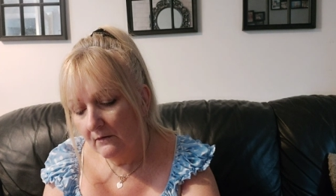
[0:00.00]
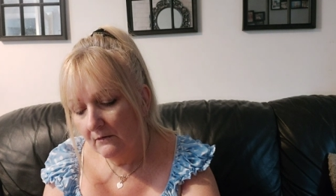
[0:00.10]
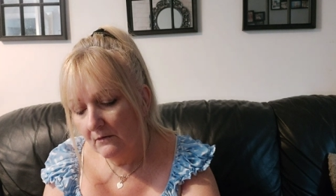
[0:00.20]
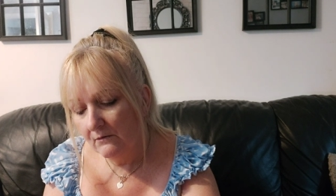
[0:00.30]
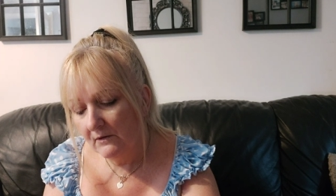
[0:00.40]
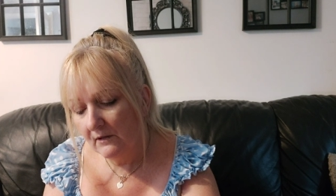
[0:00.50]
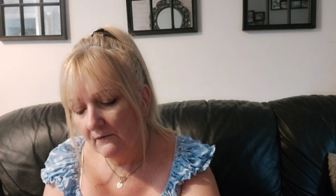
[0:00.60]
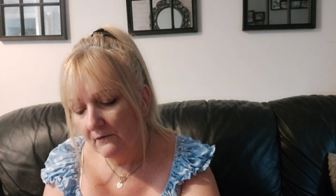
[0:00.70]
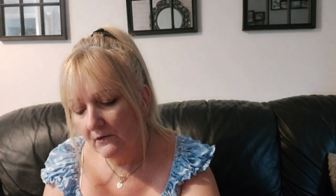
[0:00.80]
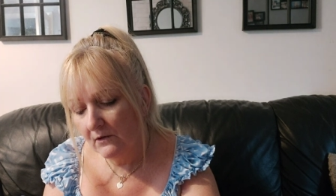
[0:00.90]
You use it
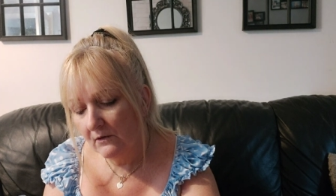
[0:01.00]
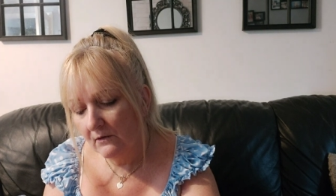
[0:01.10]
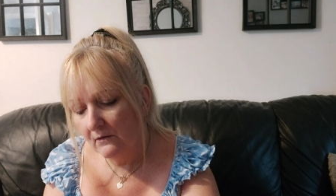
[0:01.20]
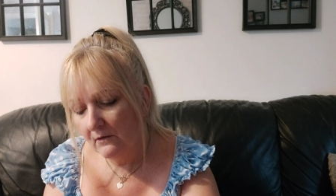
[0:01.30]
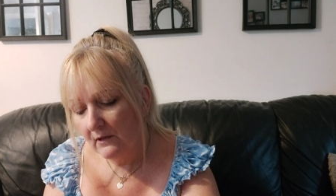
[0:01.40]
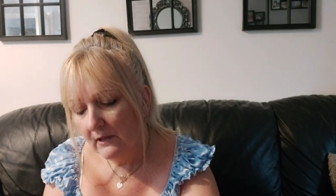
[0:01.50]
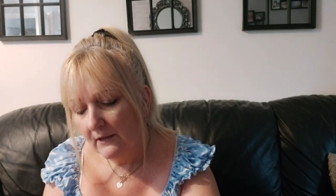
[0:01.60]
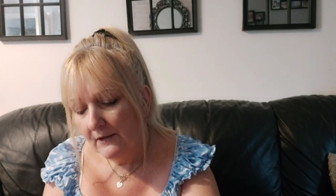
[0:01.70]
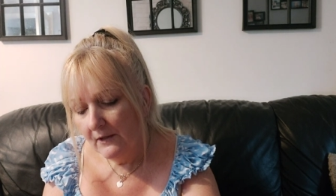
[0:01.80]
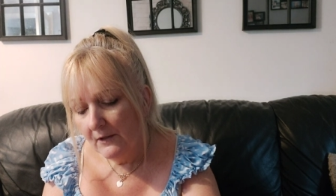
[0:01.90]
to,
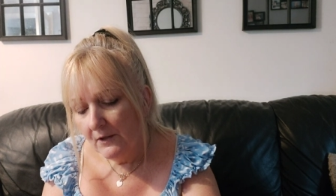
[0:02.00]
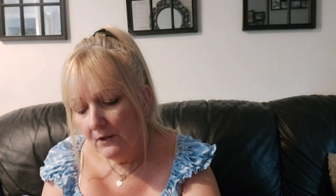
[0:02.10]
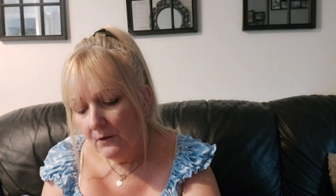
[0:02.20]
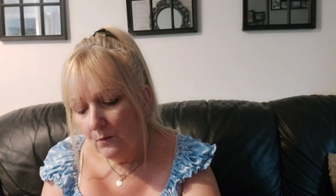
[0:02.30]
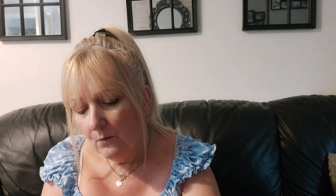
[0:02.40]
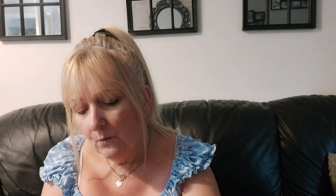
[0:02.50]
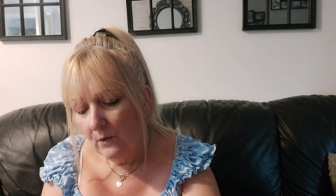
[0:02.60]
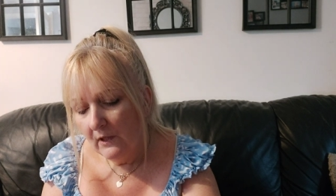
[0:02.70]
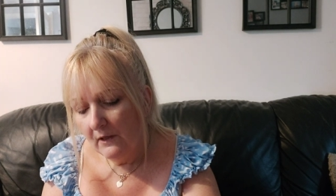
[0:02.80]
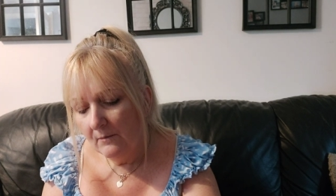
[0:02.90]

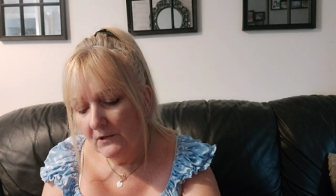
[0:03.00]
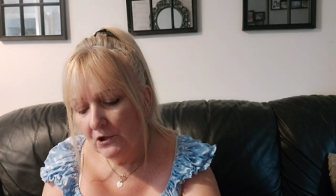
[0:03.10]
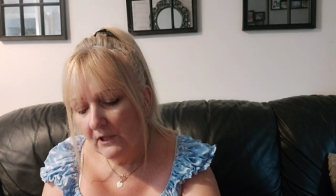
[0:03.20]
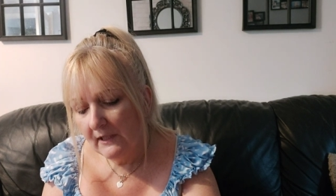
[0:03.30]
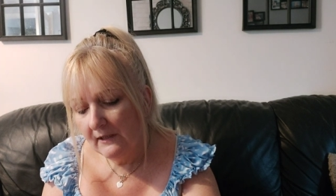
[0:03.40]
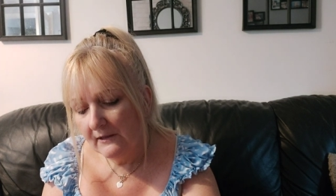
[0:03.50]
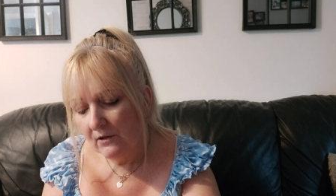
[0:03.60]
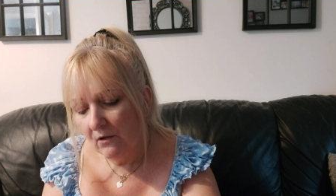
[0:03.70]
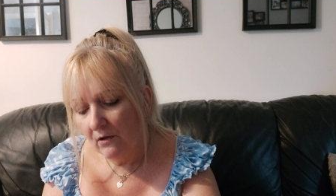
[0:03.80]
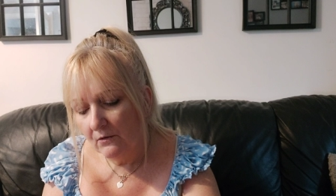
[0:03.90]
while the machine is
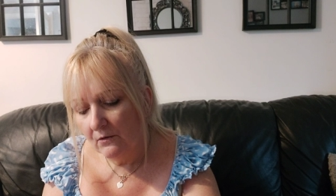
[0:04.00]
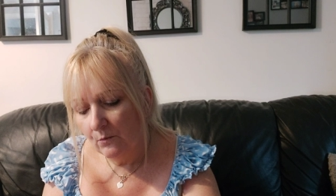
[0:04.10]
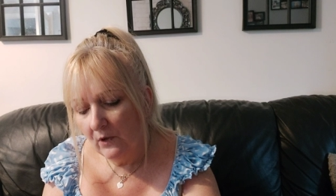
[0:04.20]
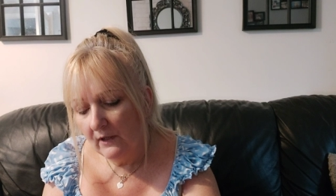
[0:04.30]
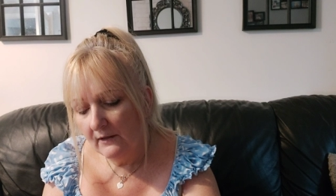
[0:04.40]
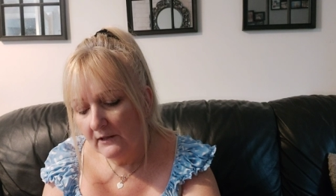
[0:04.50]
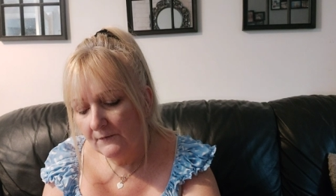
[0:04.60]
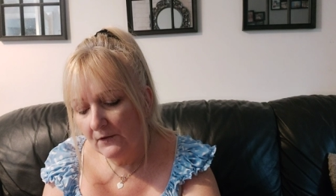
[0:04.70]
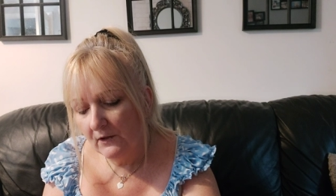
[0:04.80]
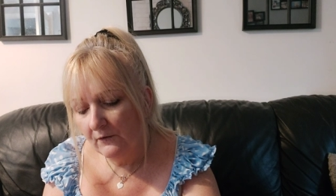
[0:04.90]
on, while it's
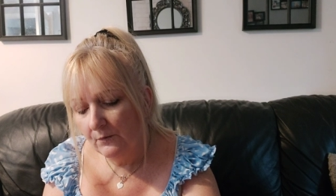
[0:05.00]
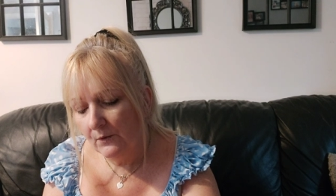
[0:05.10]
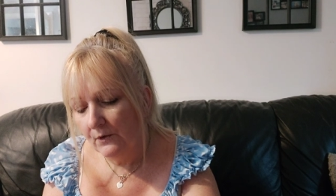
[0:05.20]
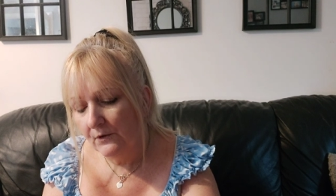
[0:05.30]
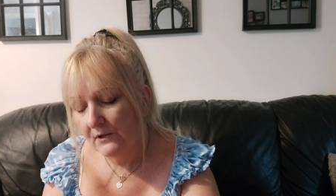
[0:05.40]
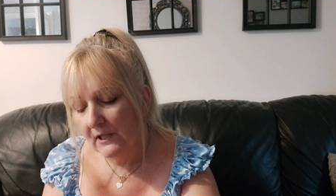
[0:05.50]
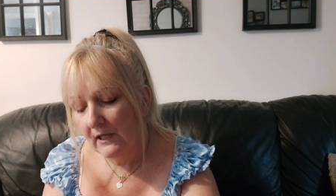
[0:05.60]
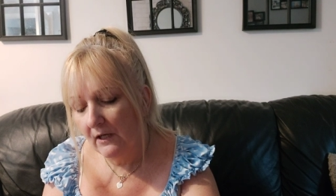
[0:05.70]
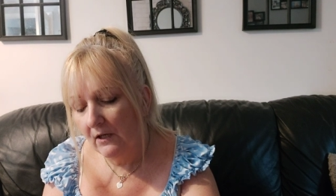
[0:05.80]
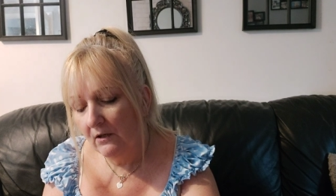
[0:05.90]
full of
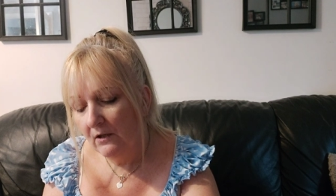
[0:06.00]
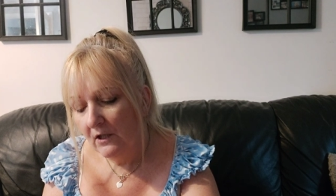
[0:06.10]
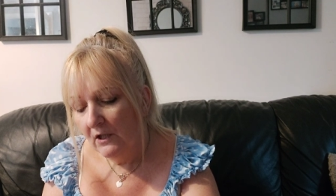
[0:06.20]
water,